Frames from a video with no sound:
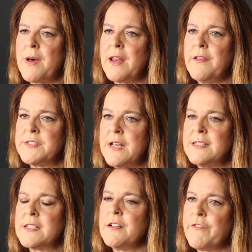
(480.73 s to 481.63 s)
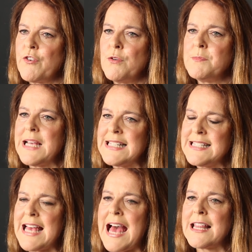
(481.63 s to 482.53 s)
body of science confirms
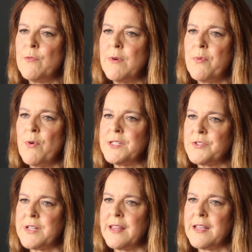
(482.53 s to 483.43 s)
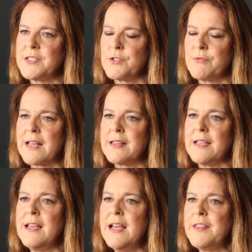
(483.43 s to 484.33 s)
exactly what boys are telling us
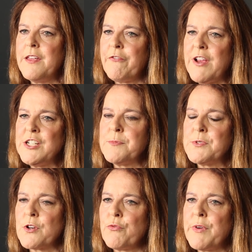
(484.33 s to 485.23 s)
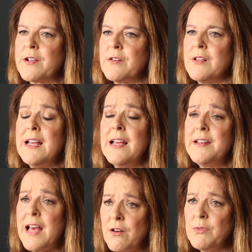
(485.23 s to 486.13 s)
directly, that friendships are critical
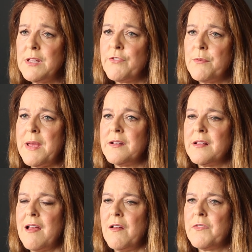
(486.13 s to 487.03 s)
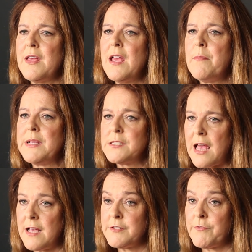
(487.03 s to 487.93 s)
not only for mental health, but
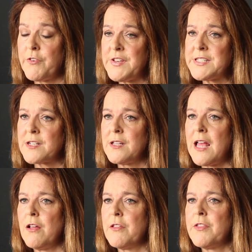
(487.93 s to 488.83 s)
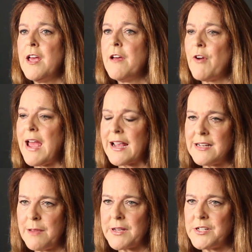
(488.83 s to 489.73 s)
as for physical health, for
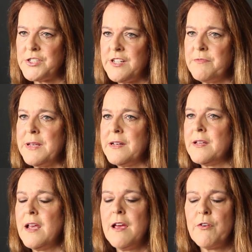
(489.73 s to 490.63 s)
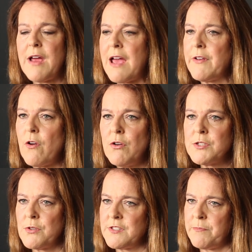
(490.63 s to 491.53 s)
academic achievement, for having all
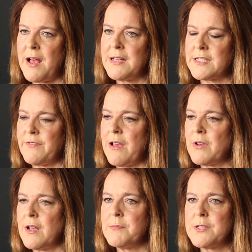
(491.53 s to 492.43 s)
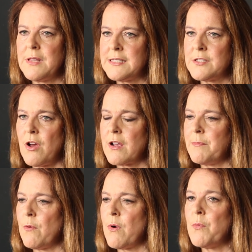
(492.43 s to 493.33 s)
sorts of positive outcomes. So let's talk
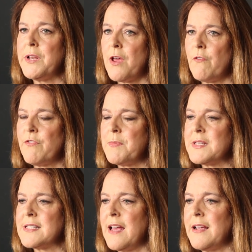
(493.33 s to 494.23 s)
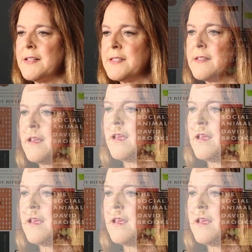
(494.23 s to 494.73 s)
about what we know from the science.